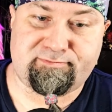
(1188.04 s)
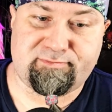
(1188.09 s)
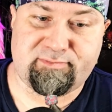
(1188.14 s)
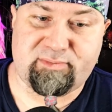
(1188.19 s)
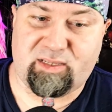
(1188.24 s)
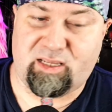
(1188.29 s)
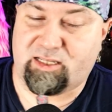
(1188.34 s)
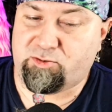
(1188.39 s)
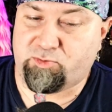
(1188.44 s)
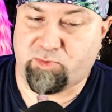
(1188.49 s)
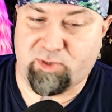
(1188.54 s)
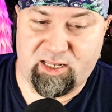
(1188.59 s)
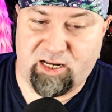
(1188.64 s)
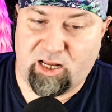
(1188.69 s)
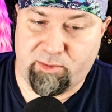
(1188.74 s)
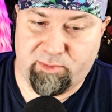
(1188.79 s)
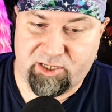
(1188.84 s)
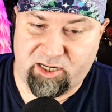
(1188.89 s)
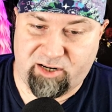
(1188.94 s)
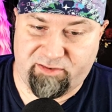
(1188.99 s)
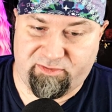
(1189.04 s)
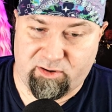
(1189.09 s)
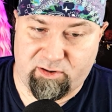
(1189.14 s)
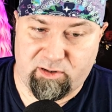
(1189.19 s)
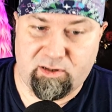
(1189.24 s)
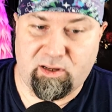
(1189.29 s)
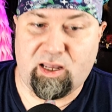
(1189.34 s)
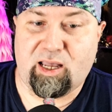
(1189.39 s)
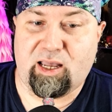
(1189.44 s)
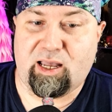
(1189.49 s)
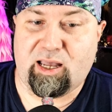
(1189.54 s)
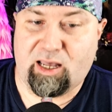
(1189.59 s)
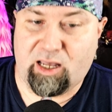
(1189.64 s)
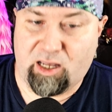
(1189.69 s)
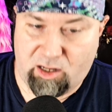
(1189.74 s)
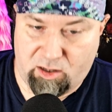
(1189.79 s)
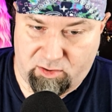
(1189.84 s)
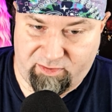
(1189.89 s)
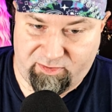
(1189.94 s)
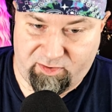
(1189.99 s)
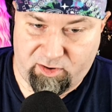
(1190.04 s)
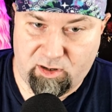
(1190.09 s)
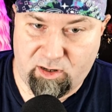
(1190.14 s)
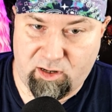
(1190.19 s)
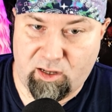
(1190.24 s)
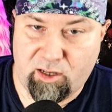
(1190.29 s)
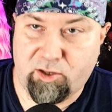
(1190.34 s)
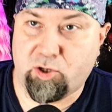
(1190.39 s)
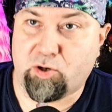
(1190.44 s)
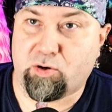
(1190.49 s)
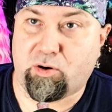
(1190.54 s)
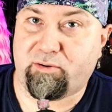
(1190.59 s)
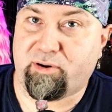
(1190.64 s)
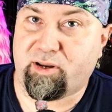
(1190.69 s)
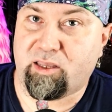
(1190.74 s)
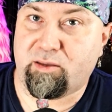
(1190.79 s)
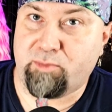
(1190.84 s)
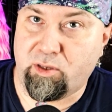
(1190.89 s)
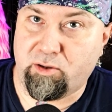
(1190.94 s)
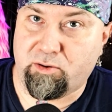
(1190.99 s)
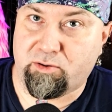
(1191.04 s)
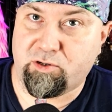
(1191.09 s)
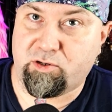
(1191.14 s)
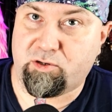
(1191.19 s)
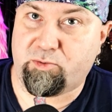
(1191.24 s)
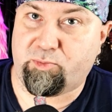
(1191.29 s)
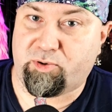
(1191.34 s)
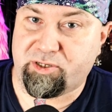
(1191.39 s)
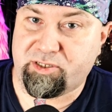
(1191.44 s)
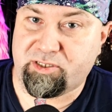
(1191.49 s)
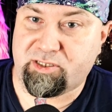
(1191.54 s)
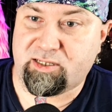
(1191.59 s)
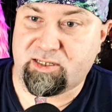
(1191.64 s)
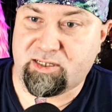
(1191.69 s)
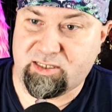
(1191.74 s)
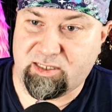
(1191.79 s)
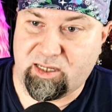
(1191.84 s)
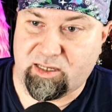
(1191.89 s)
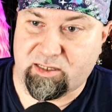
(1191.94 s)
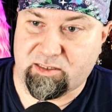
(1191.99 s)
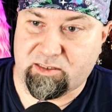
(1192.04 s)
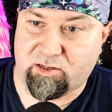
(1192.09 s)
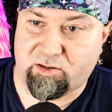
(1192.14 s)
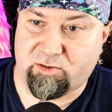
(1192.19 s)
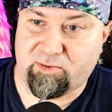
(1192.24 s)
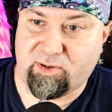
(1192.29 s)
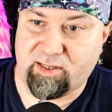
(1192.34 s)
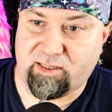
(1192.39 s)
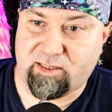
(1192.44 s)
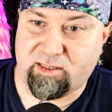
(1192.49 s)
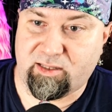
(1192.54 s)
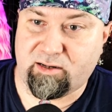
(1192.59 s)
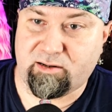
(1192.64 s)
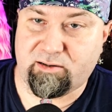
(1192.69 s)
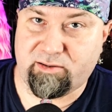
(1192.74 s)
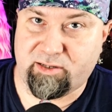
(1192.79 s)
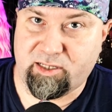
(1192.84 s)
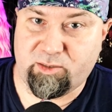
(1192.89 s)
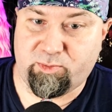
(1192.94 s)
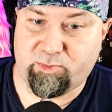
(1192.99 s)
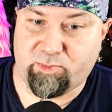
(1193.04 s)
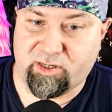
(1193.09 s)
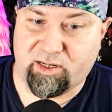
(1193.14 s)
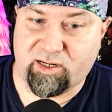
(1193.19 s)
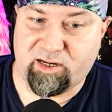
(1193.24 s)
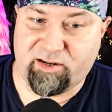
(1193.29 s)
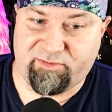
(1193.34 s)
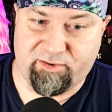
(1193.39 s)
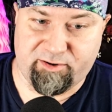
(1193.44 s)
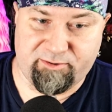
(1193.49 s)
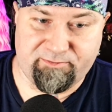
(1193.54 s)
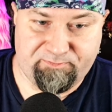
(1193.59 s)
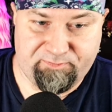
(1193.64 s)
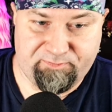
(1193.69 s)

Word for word: It's really not much different. However, you're already immune to poisons and disease, so right there it's pretty different.